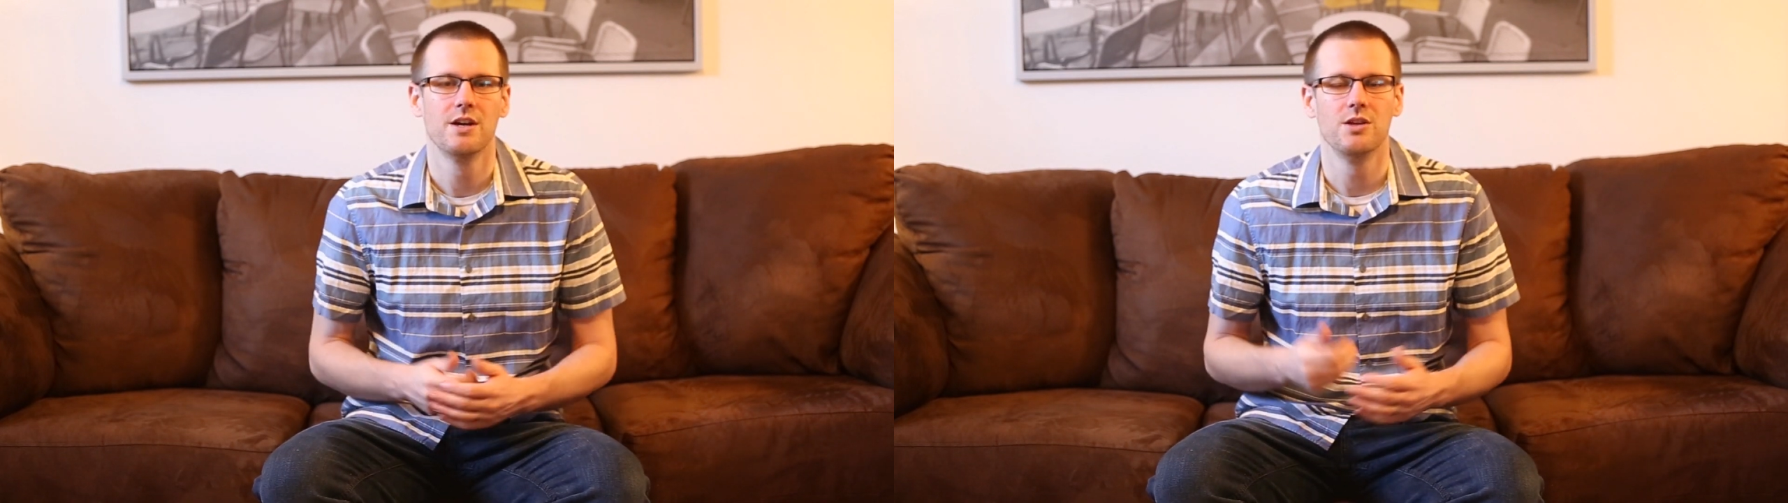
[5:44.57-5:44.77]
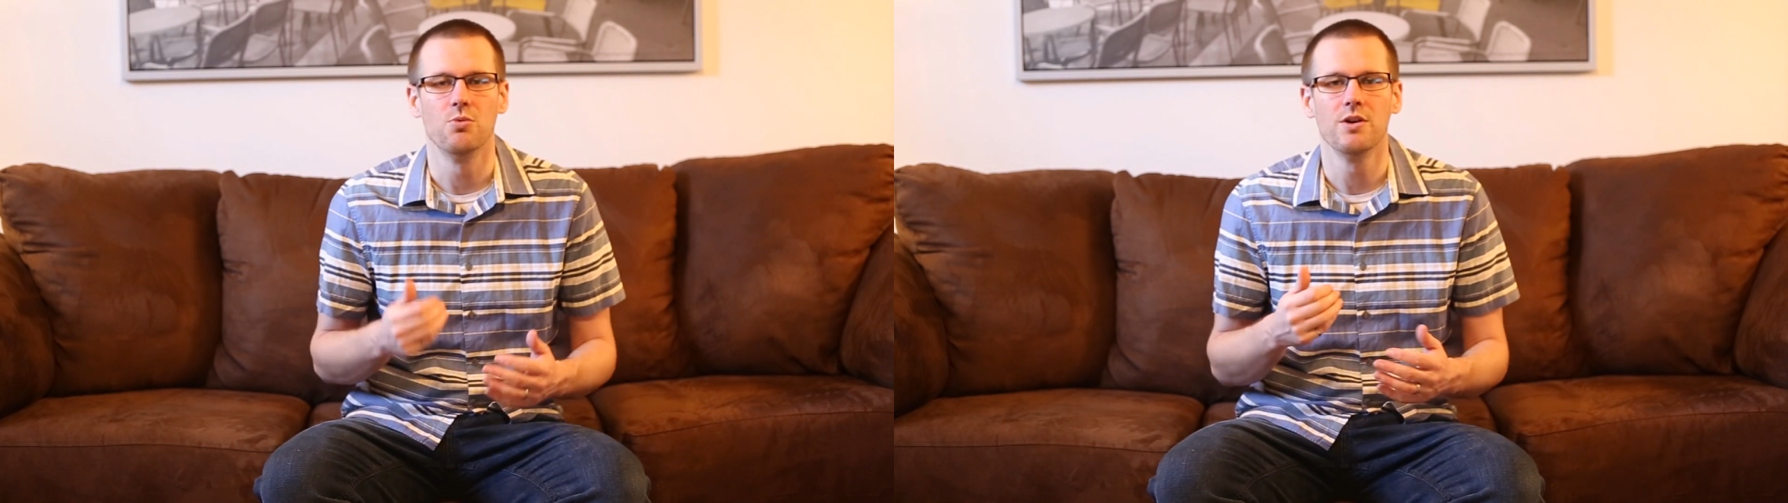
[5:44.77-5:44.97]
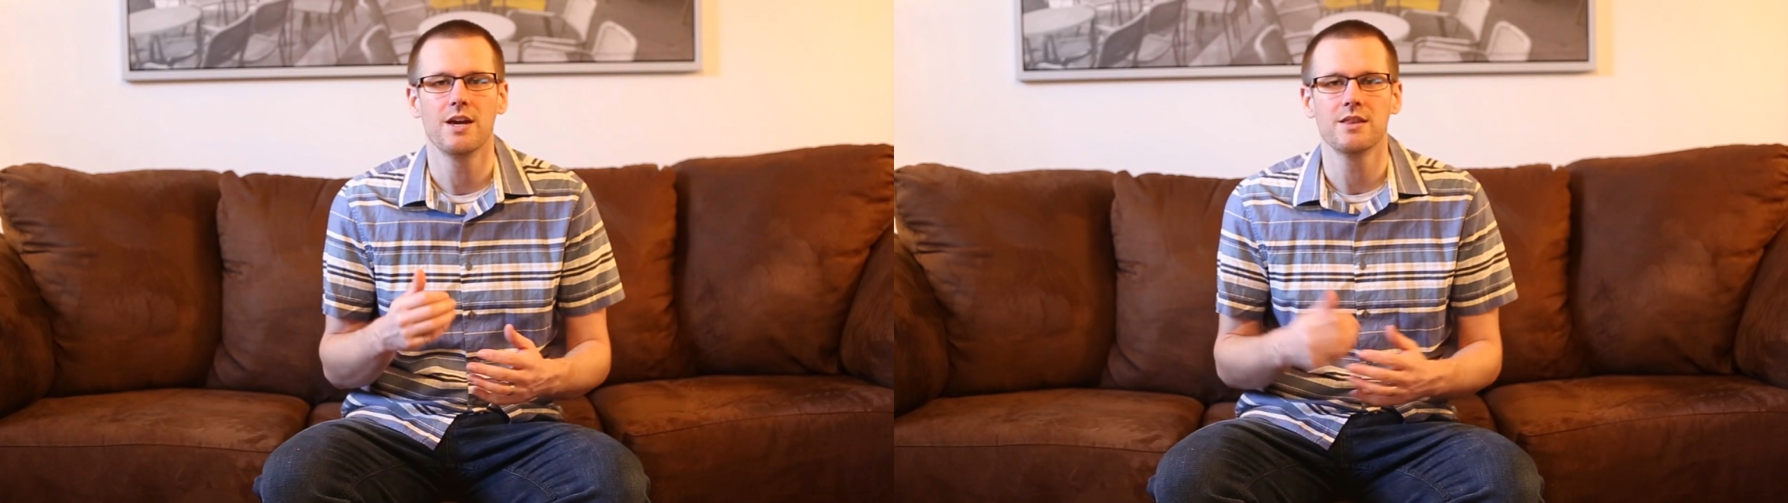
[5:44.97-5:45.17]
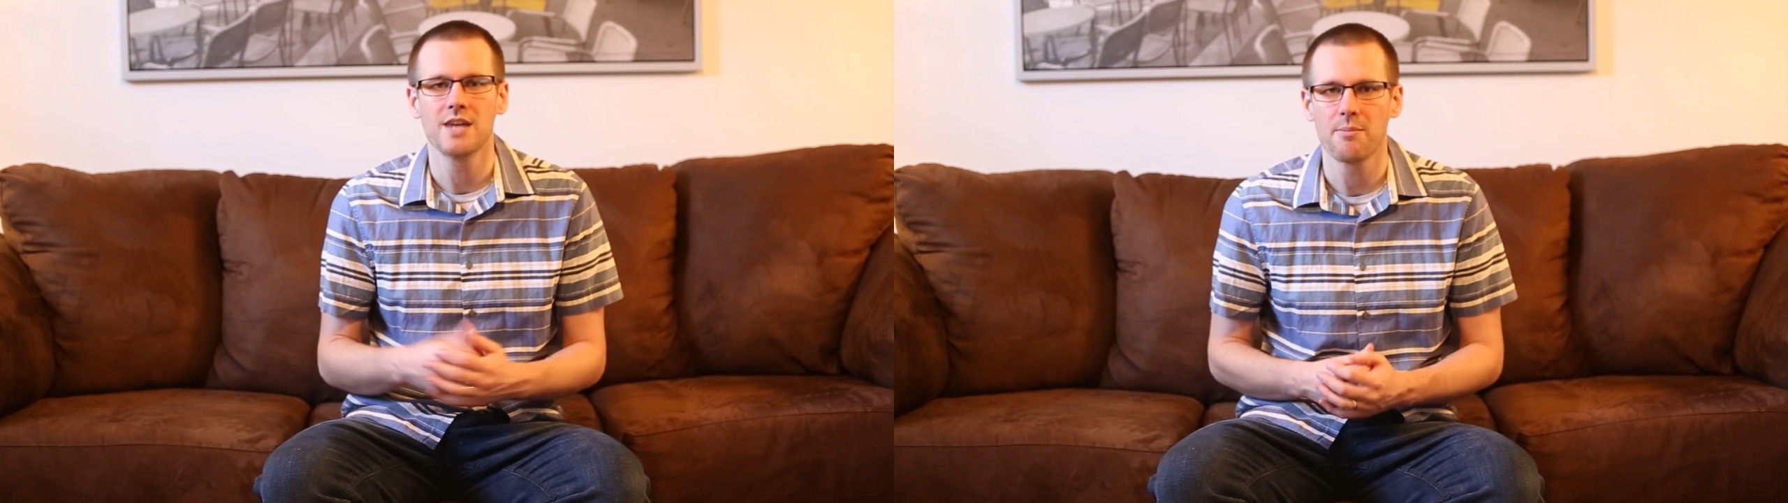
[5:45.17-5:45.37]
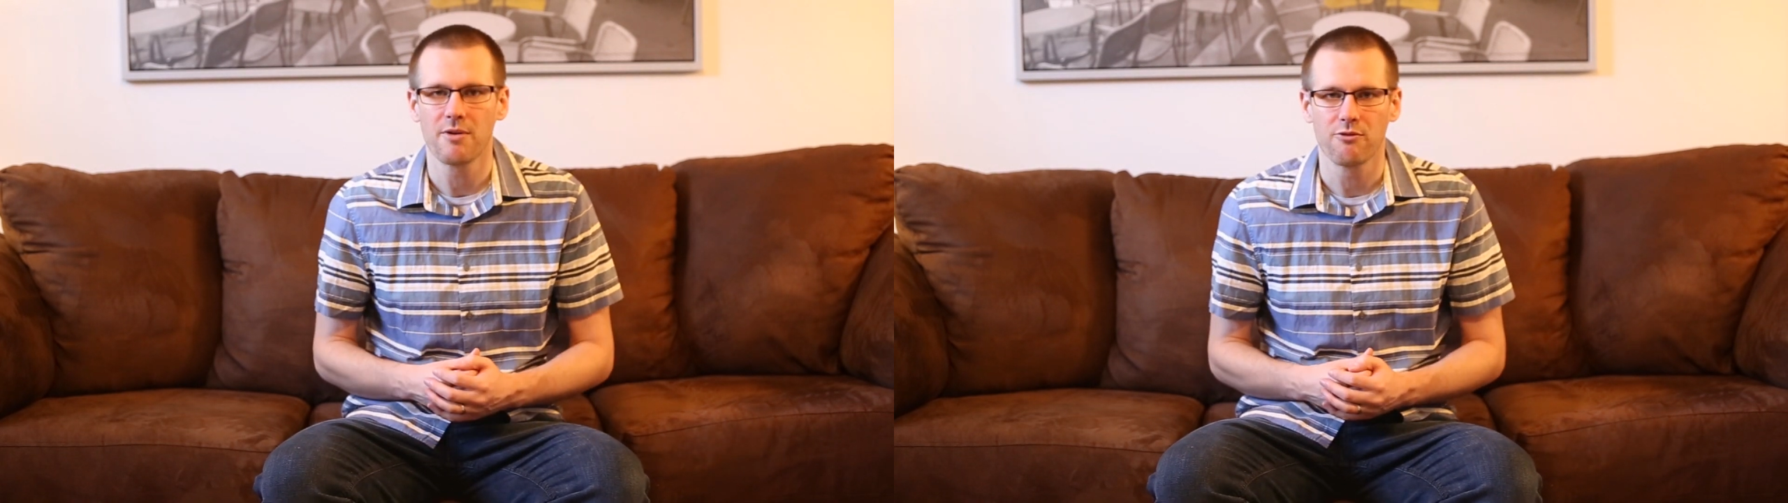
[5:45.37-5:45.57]
You wouldn't get
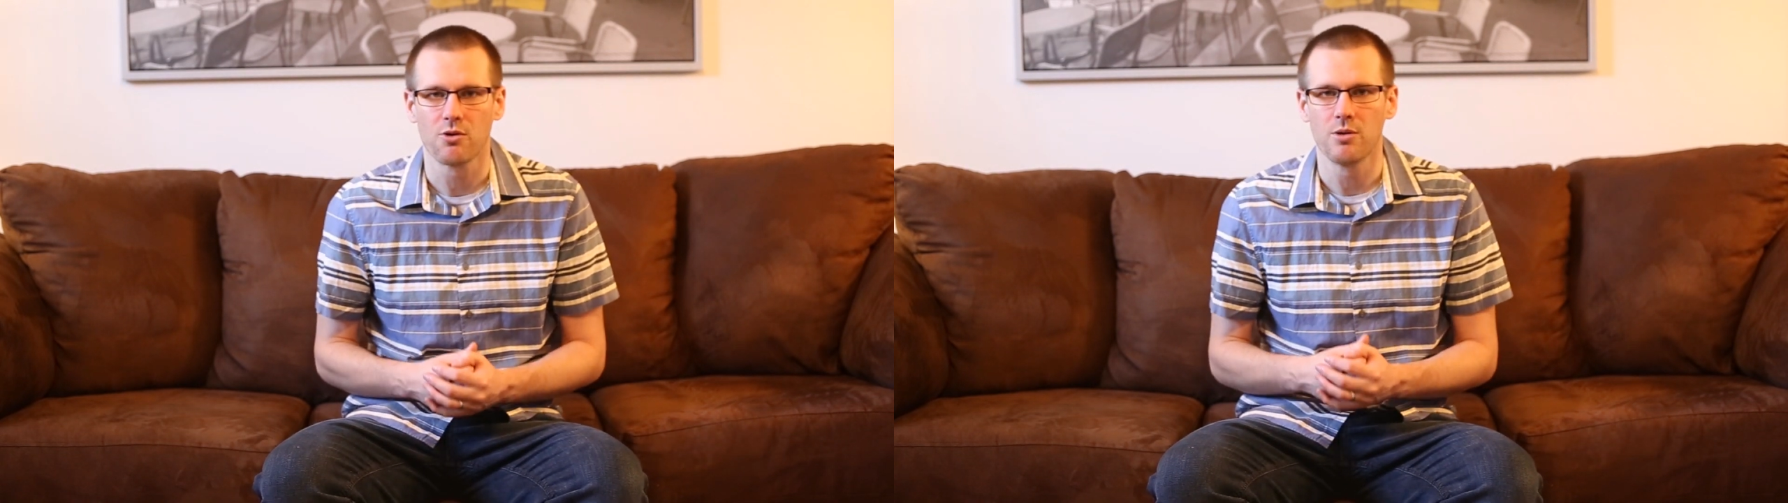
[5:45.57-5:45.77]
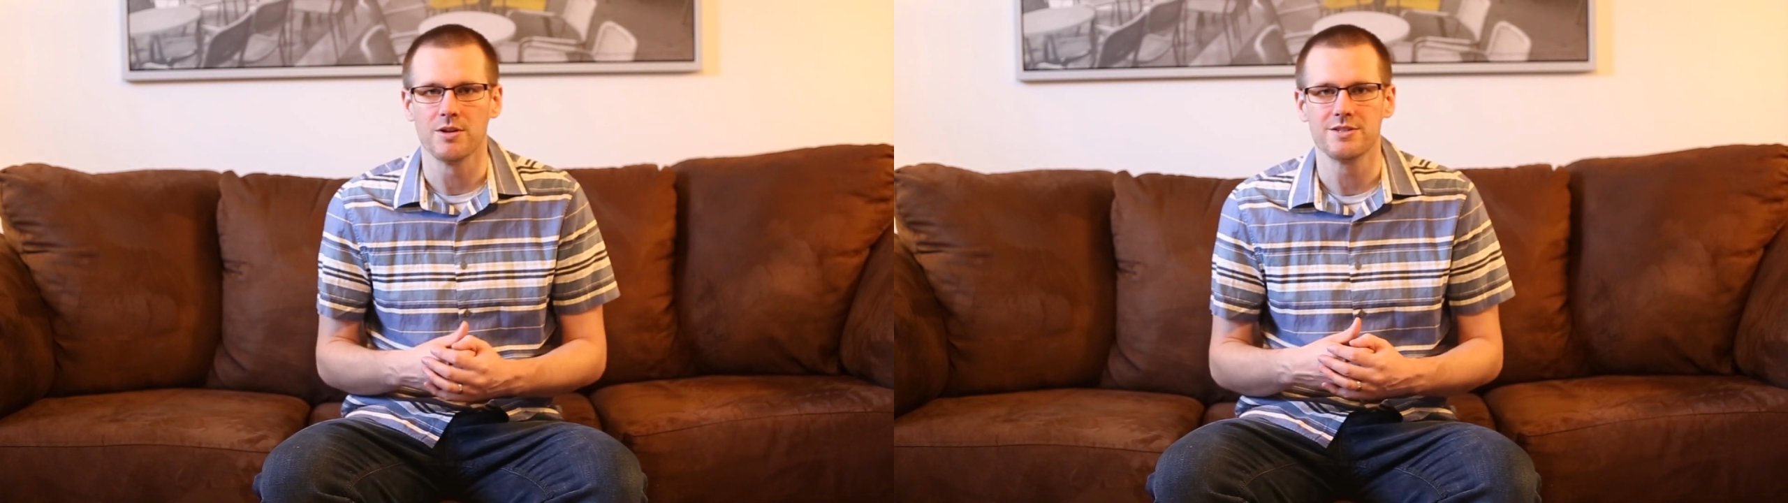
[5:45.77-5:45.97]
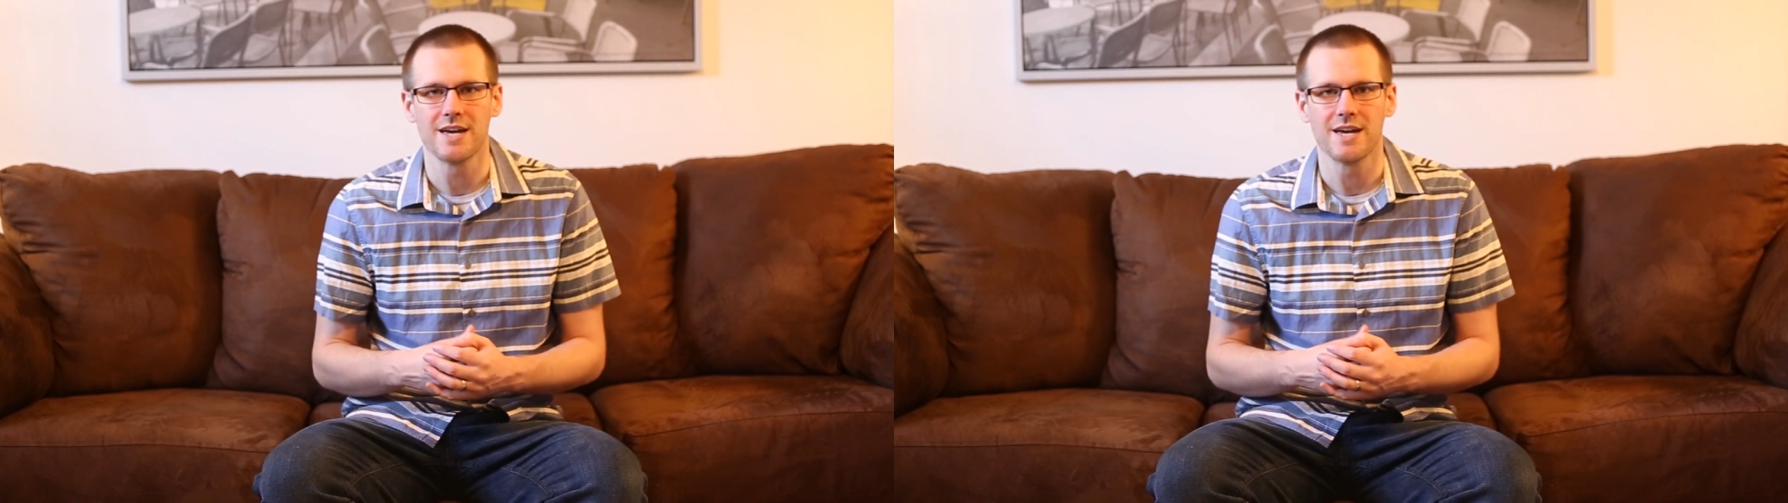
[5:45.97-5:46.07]
that performance